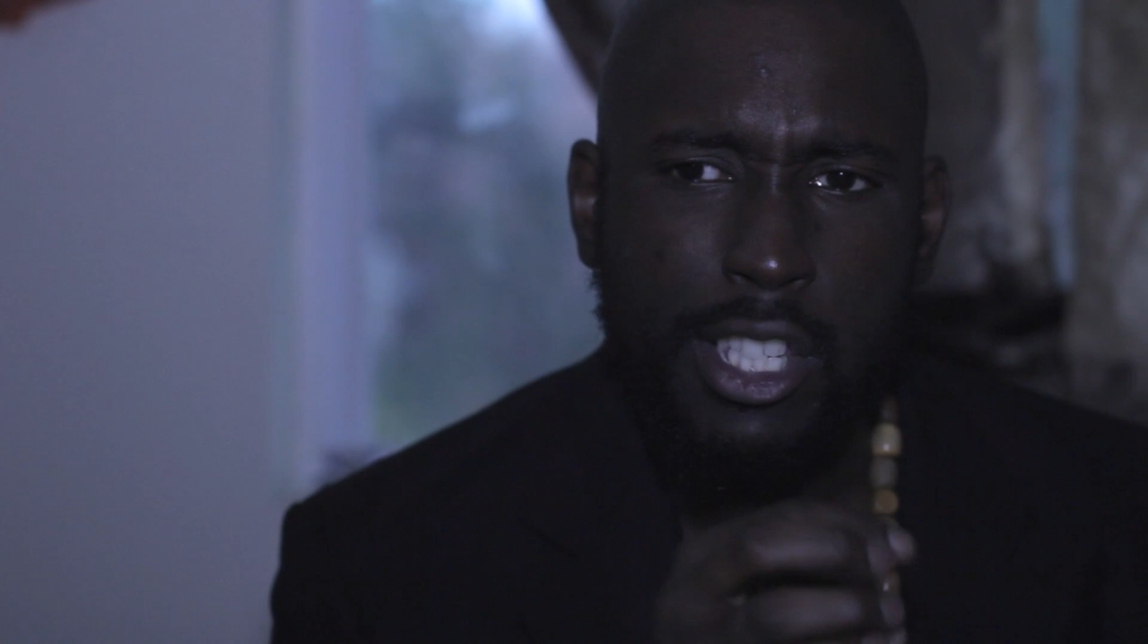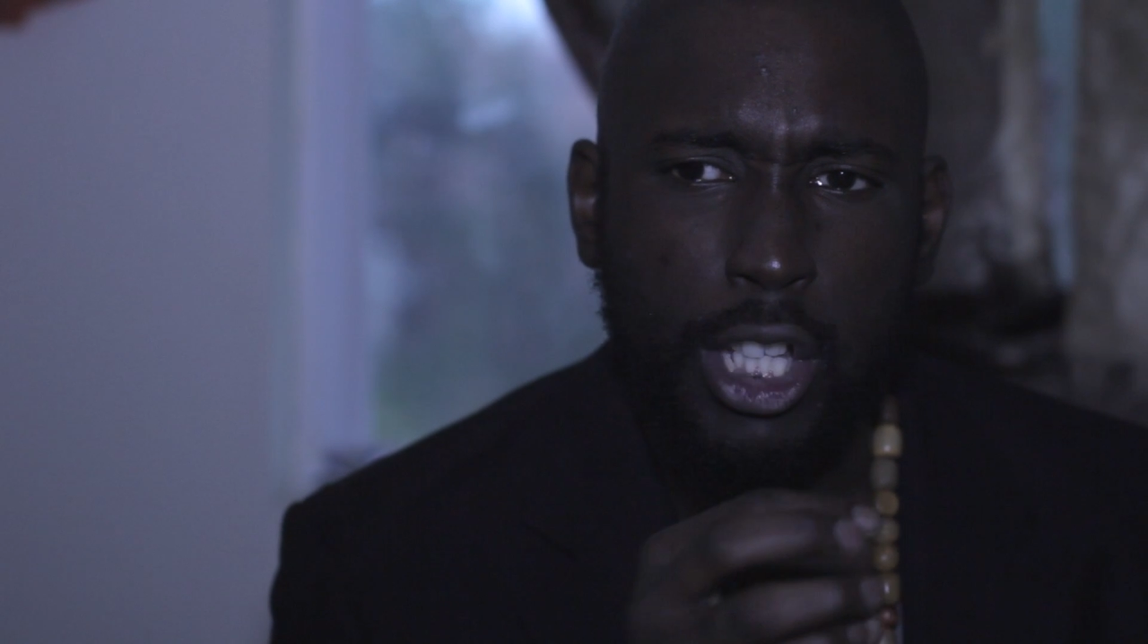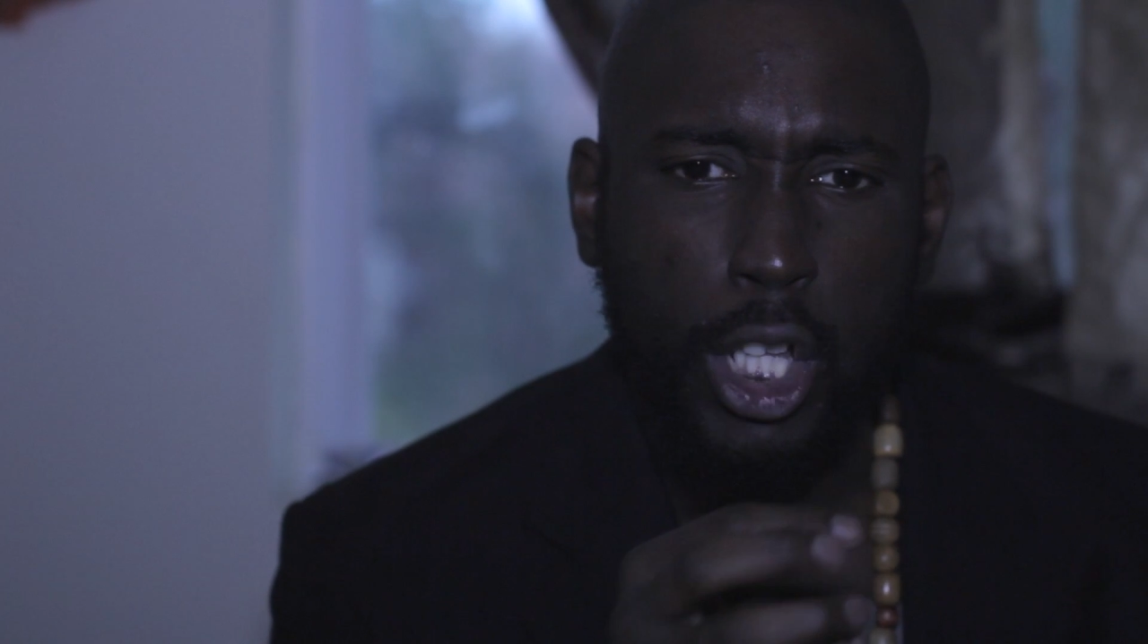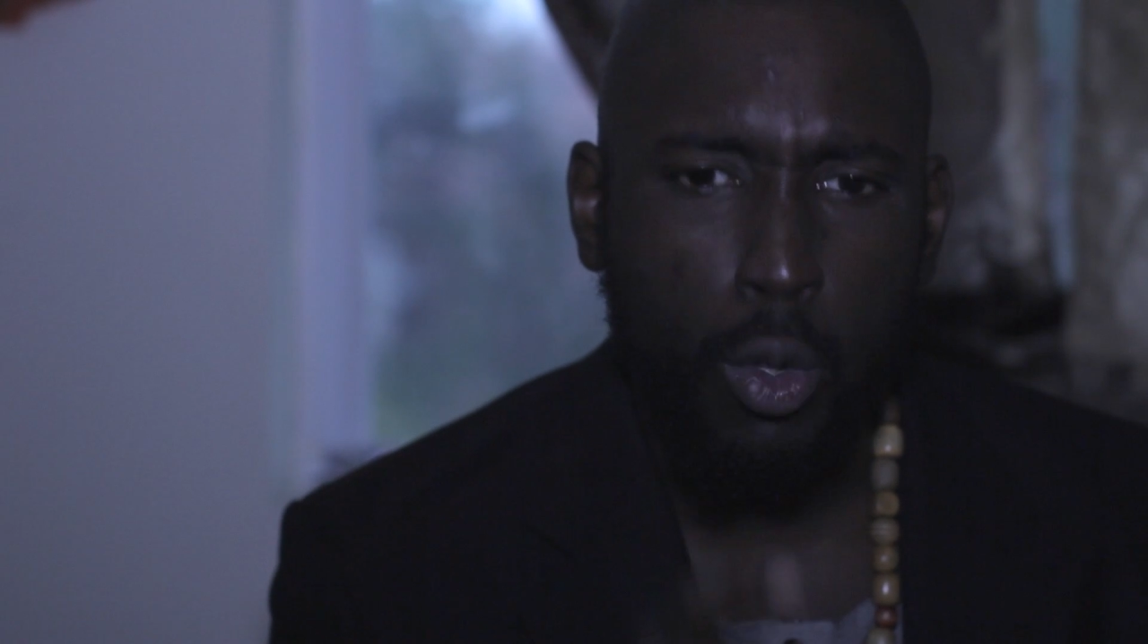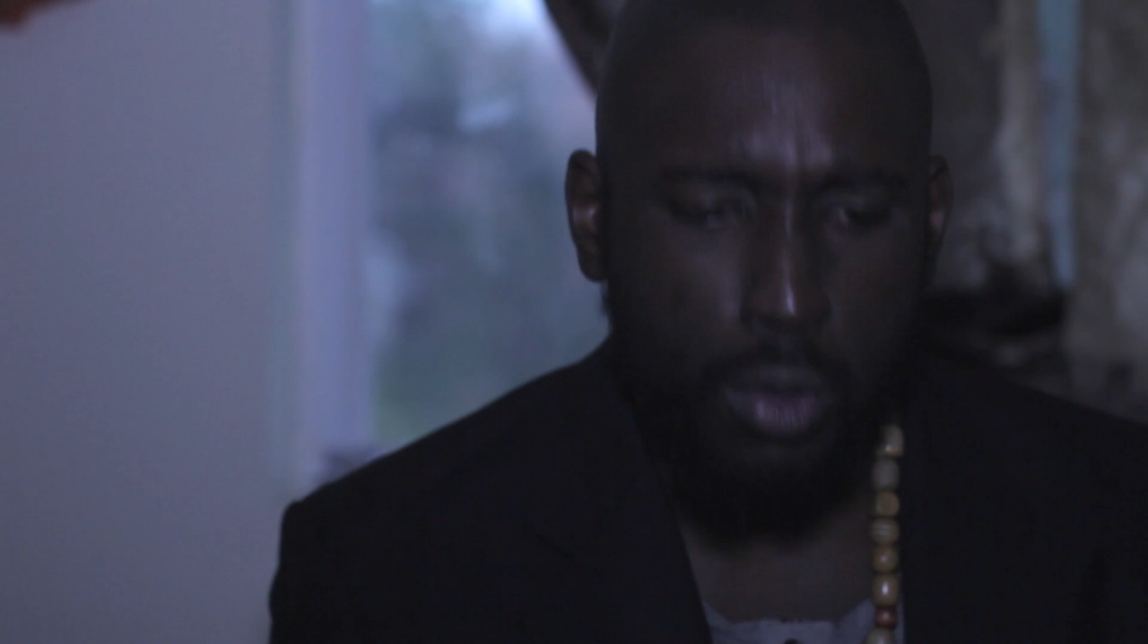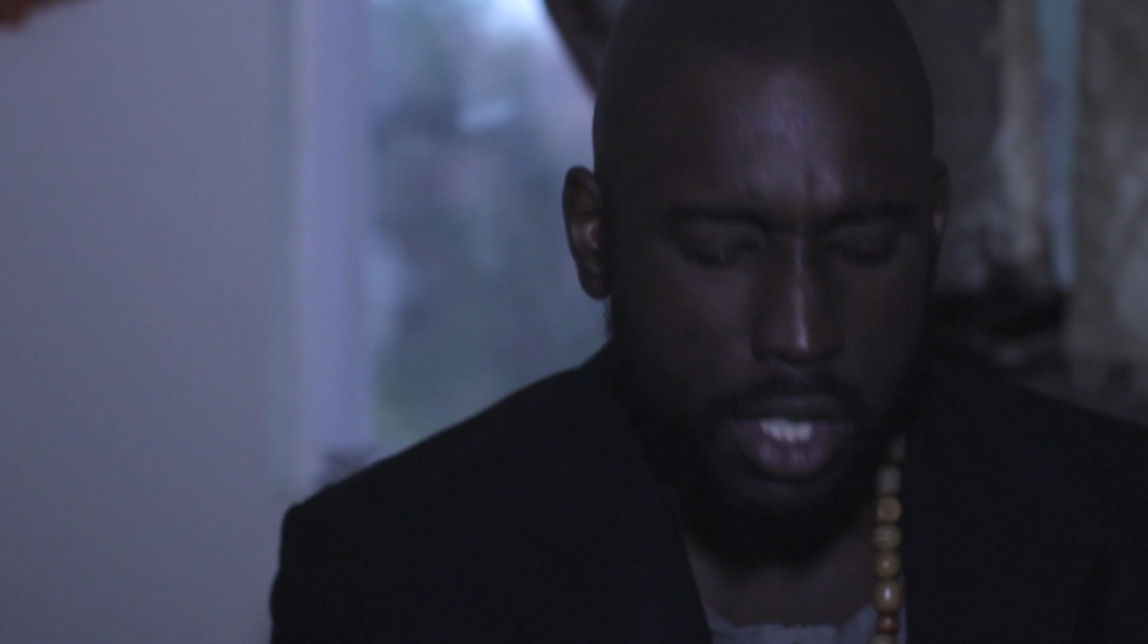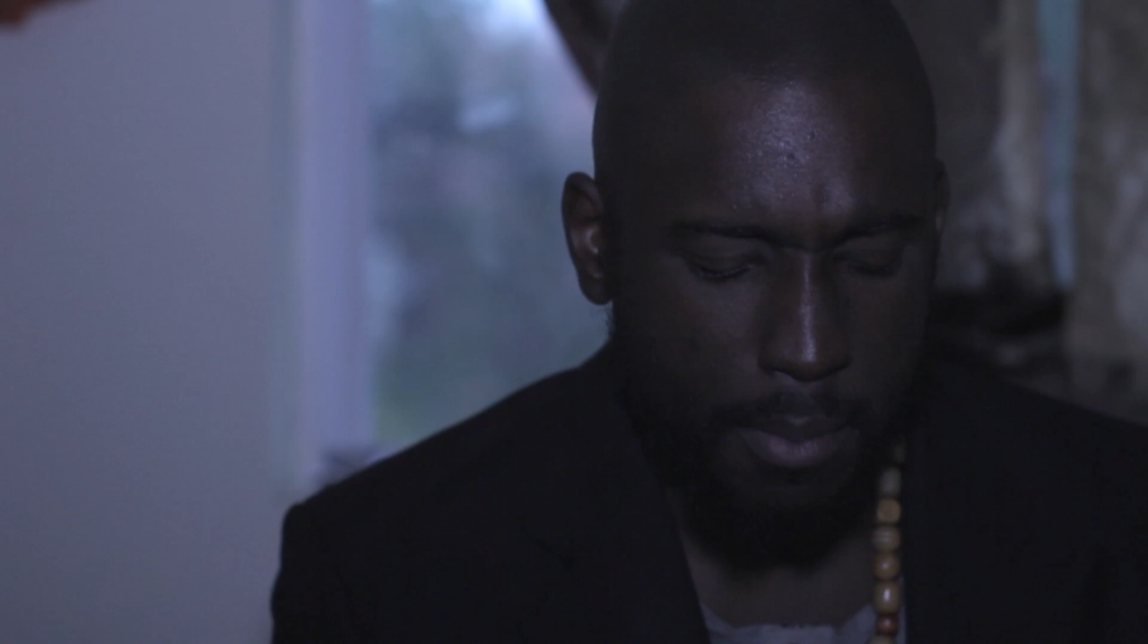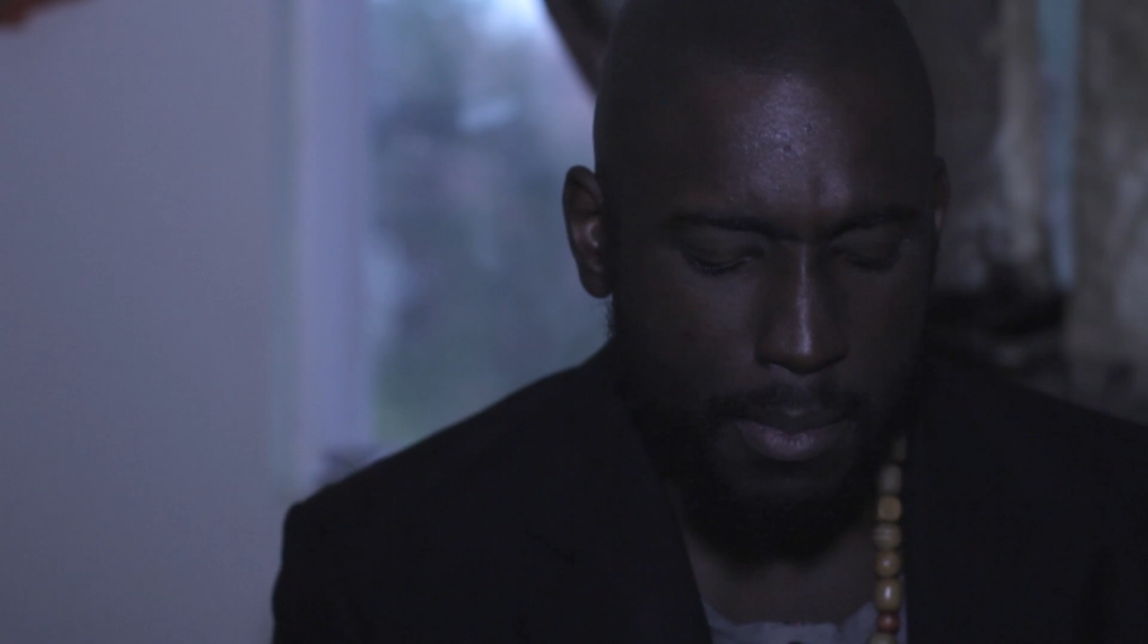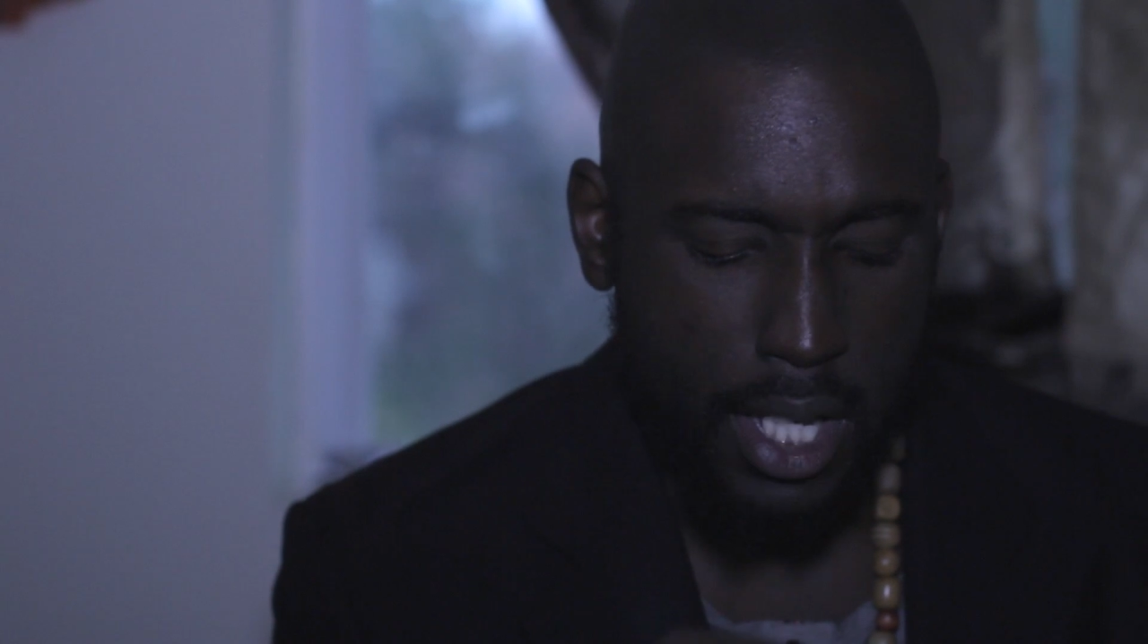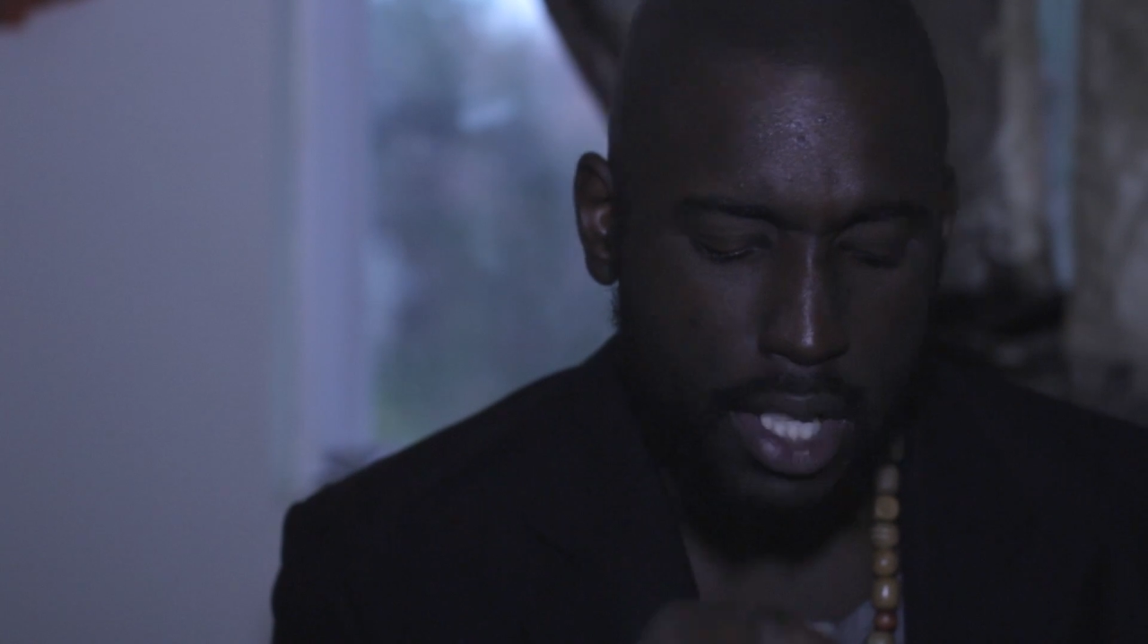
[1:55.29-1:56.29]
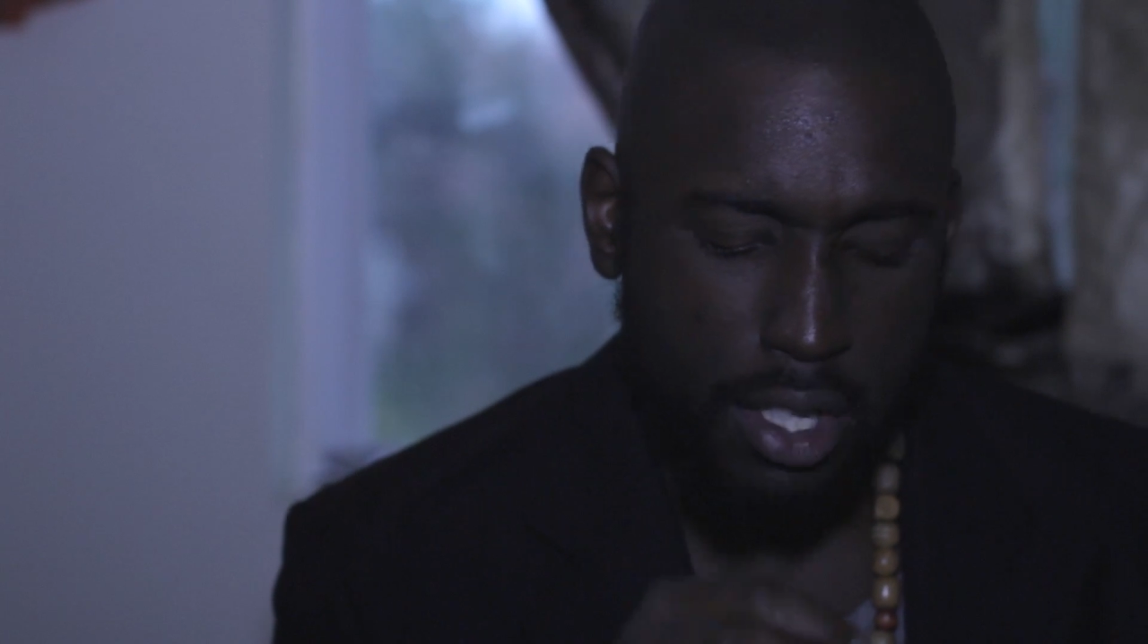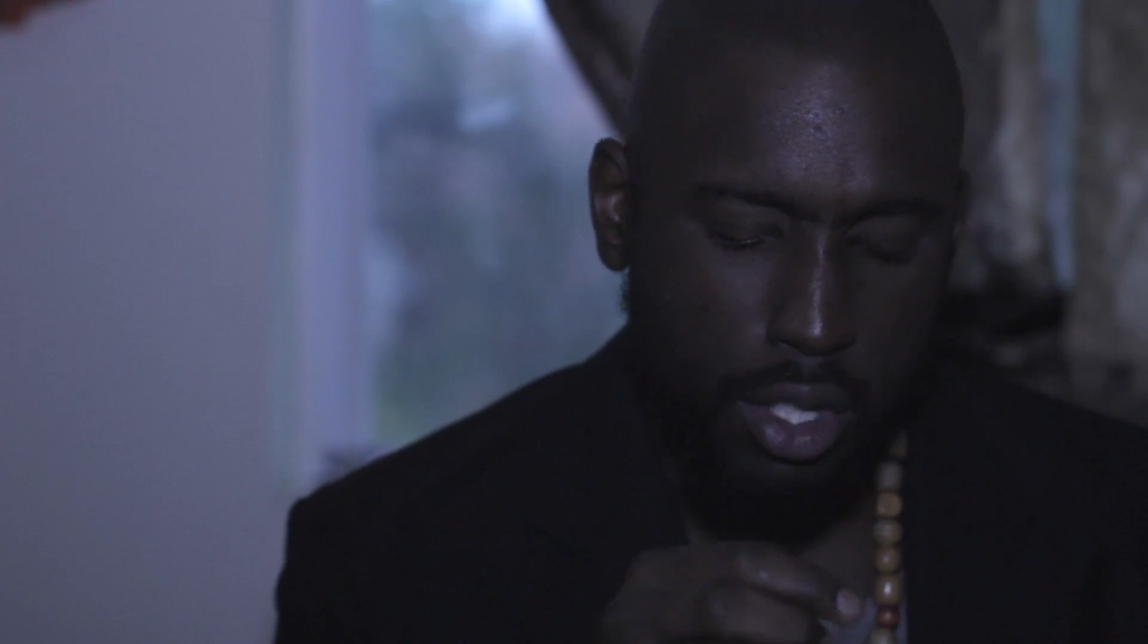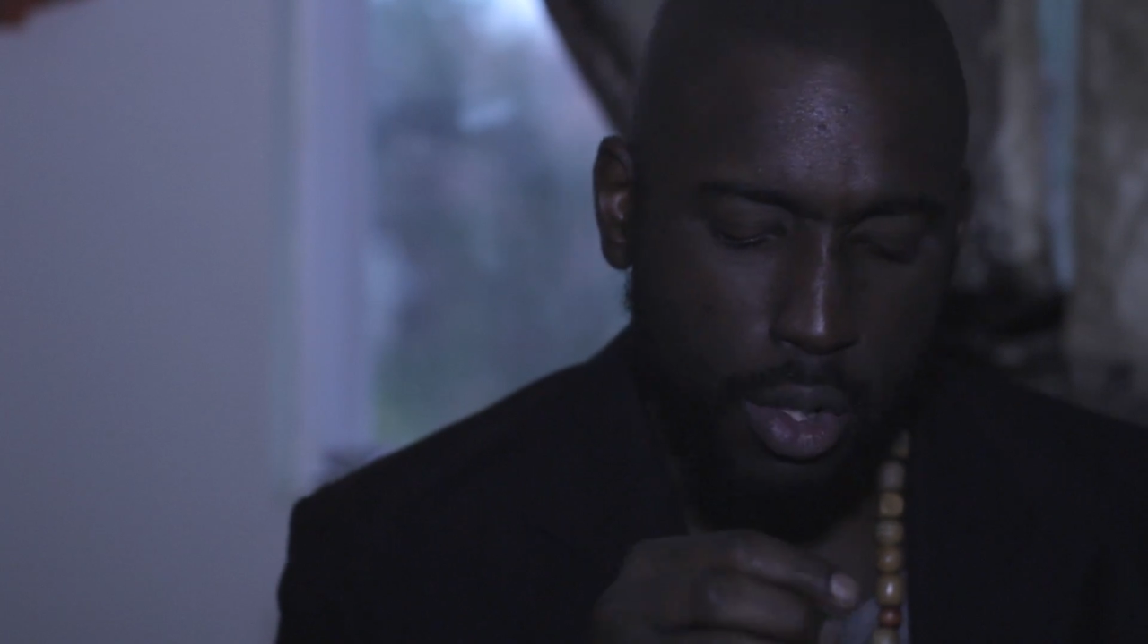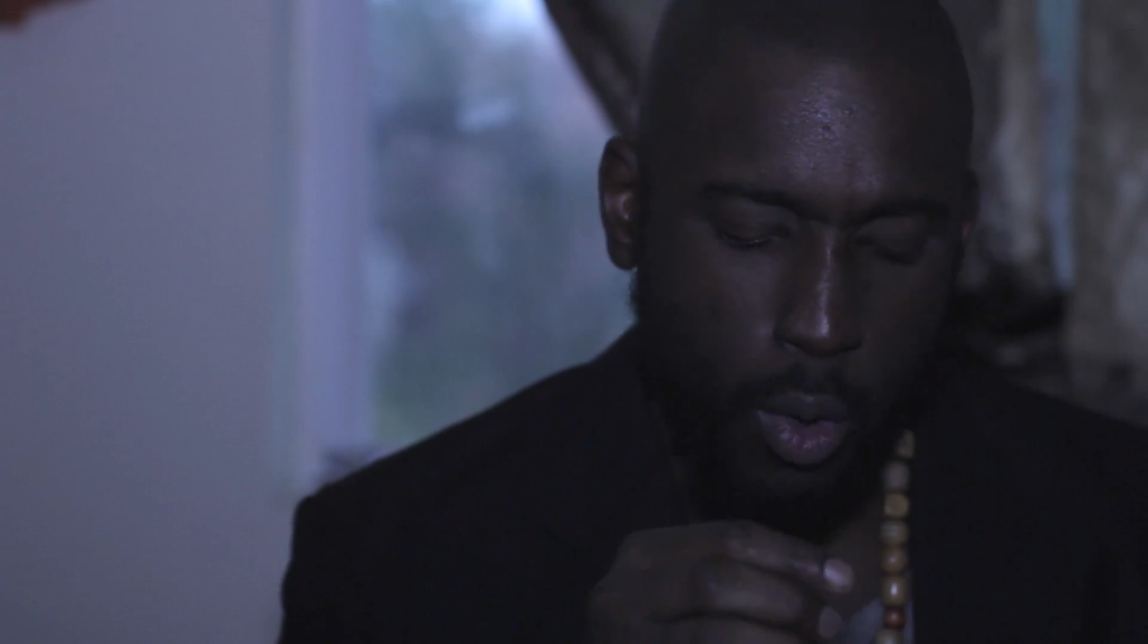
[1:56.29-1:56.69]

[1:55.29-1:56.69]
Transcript: lonesomeness